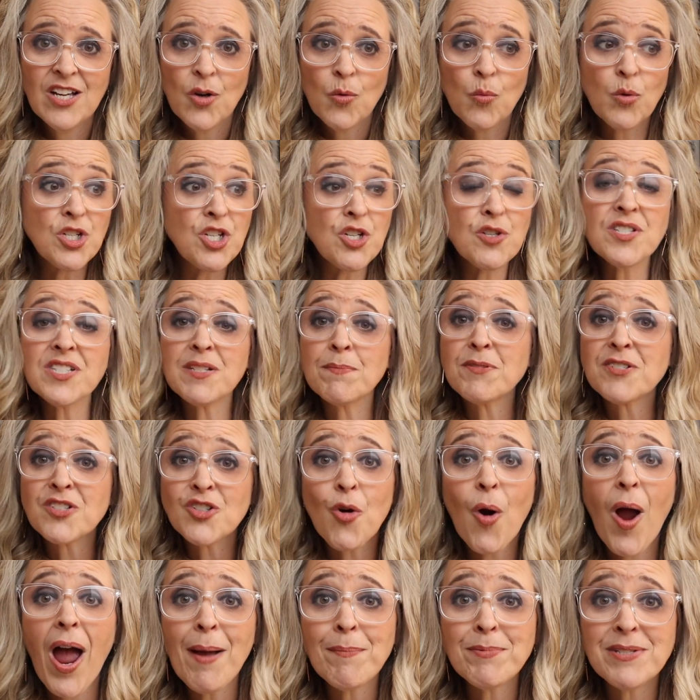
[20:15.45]
Would you
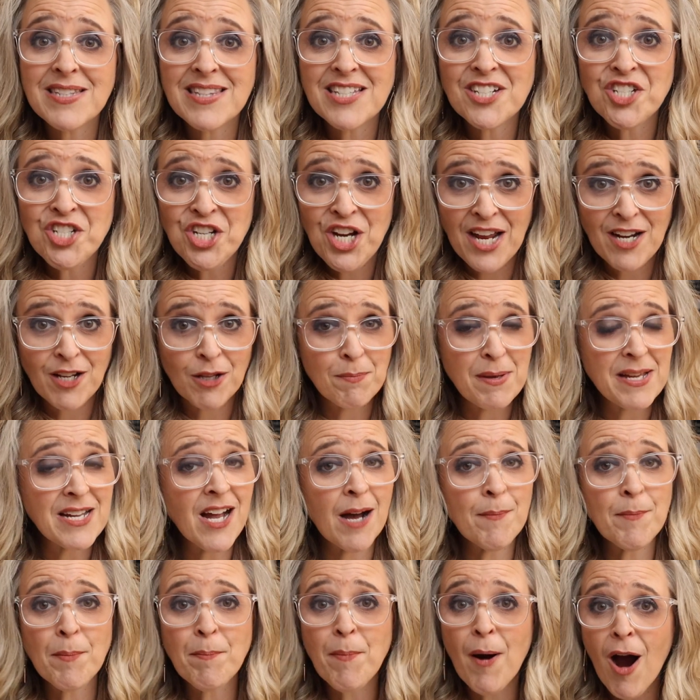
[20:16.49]
subscribe to the channel,
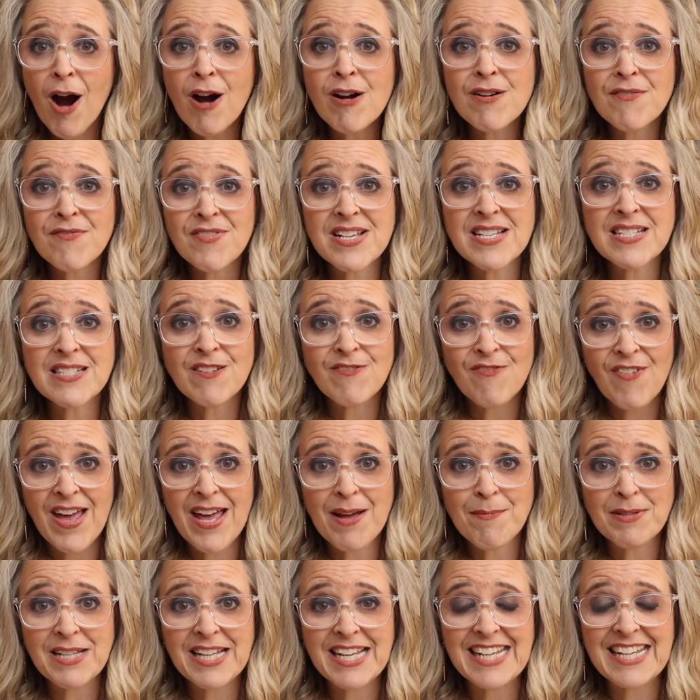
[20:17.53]
become a part of this
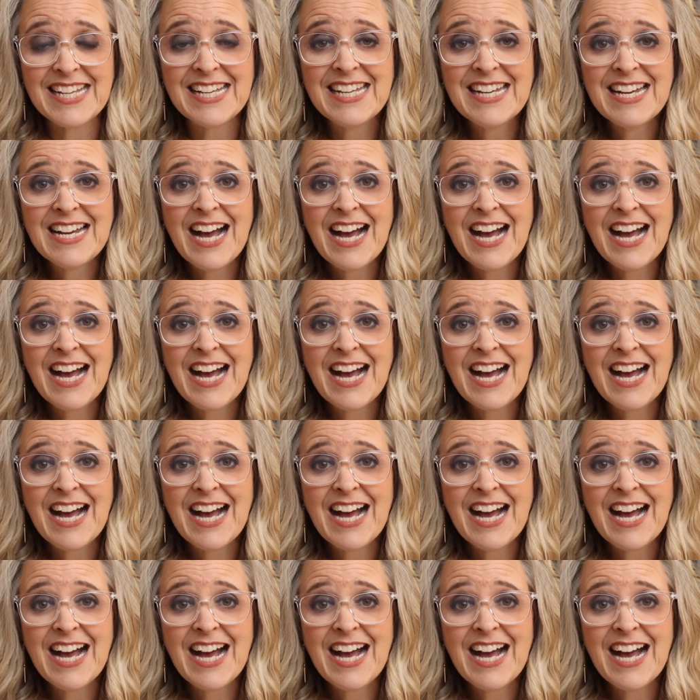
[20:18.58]
family?